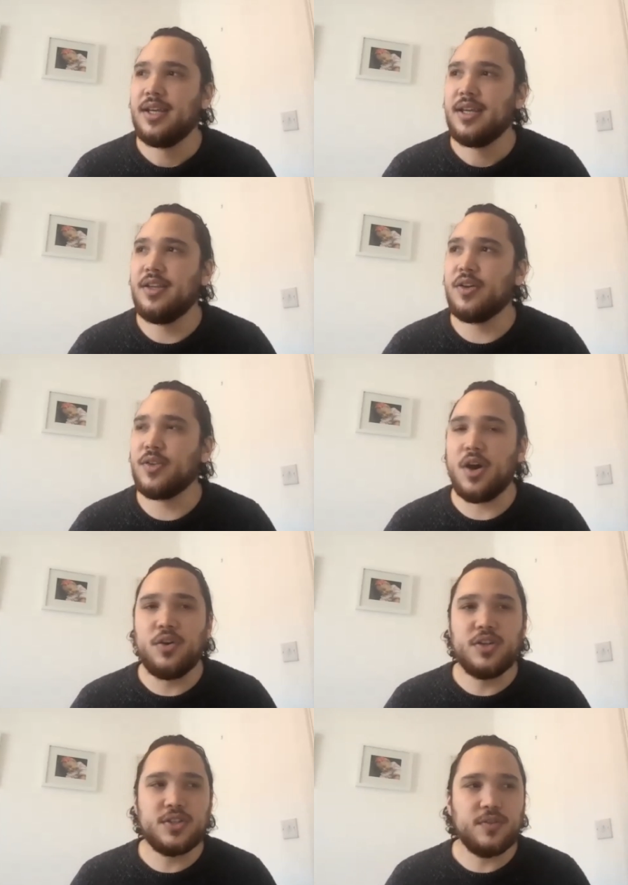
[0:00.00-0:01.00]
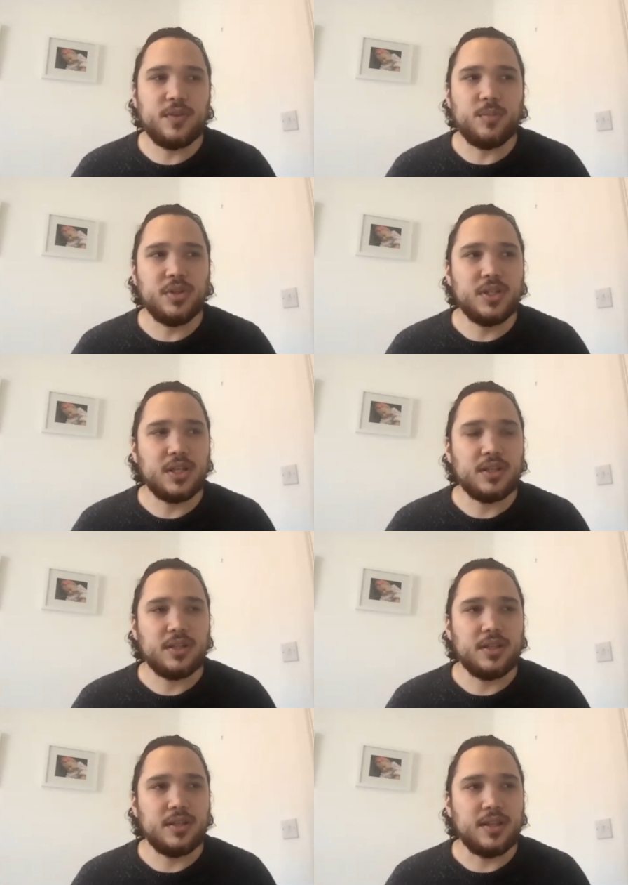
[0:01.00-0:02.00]
you know the owners of the building
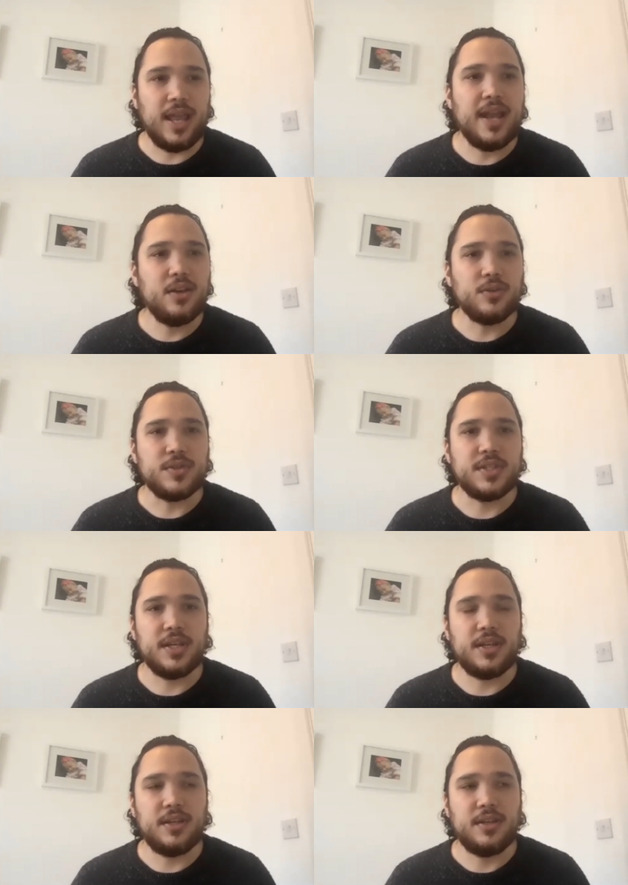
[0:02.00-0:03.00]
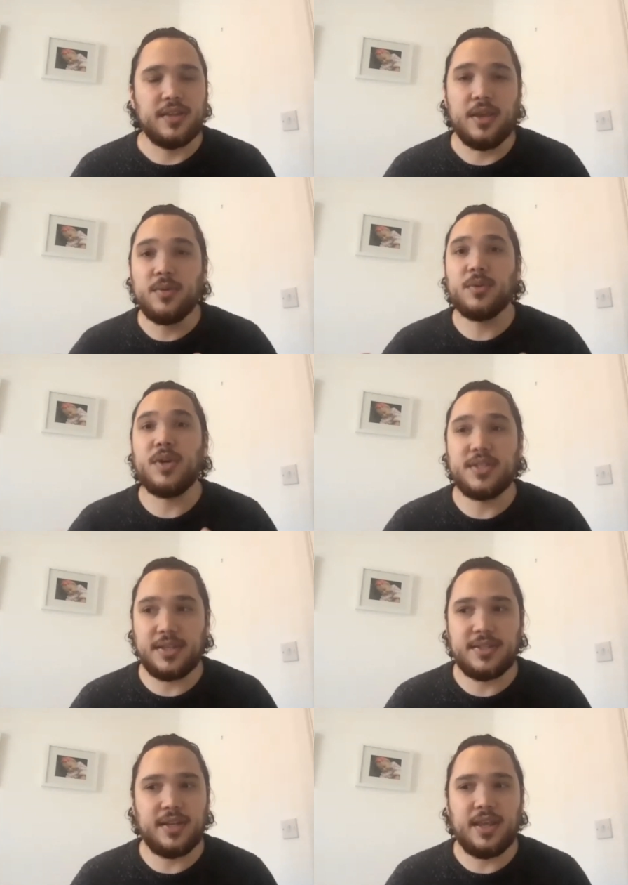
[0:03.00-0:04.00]
the, the landlord said they were the ones that
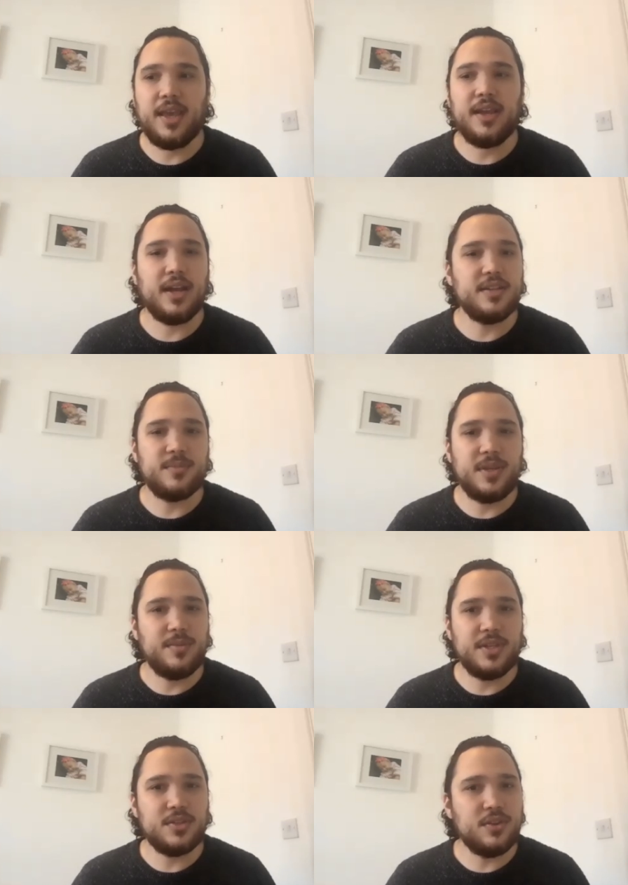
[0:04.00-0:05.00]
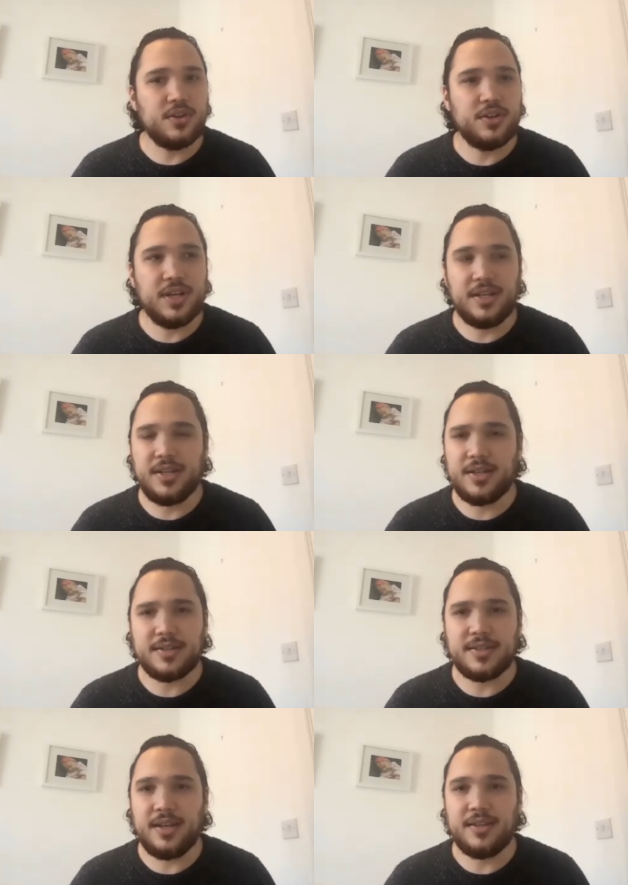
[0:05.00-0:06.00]
said hey guys maybe it's not a good idea to
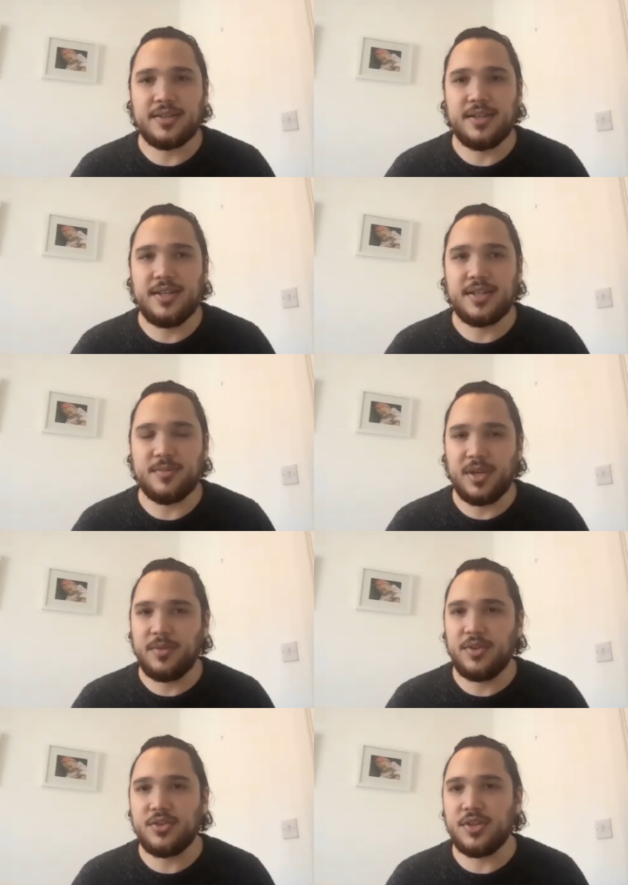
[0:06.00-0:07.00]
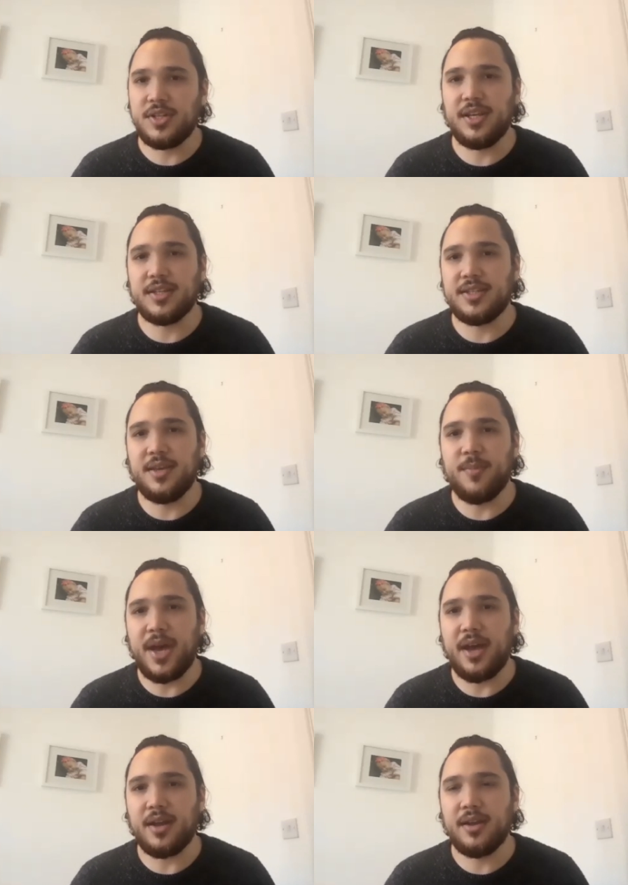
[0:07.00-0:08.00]
sign this lease maybe you should take a step
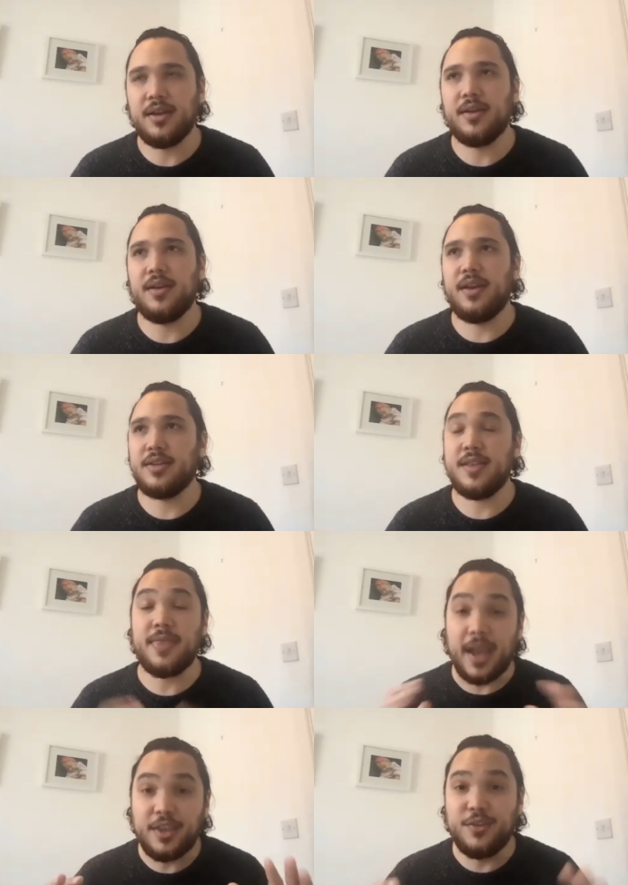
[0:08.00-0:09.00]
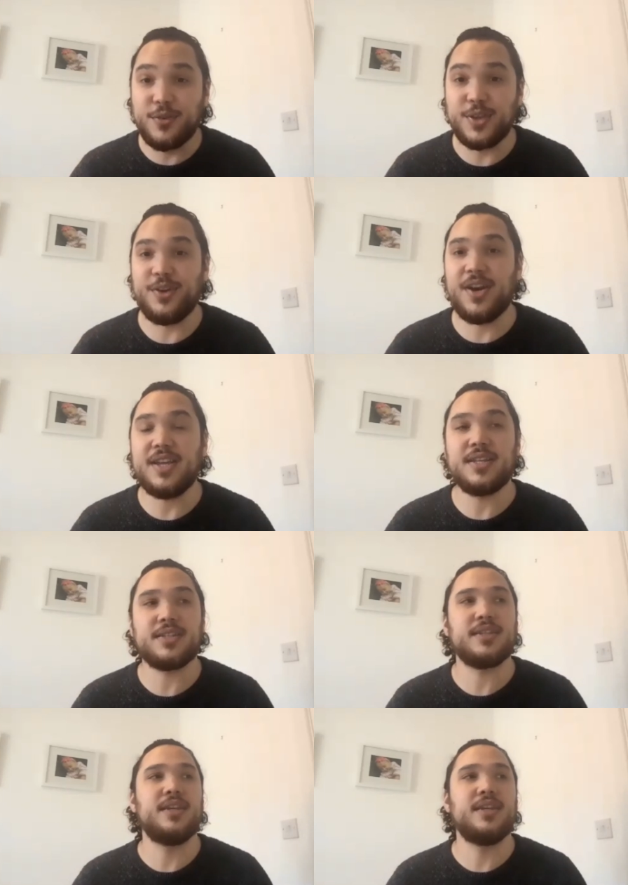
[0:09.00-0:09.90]
back and i said thank you for the grace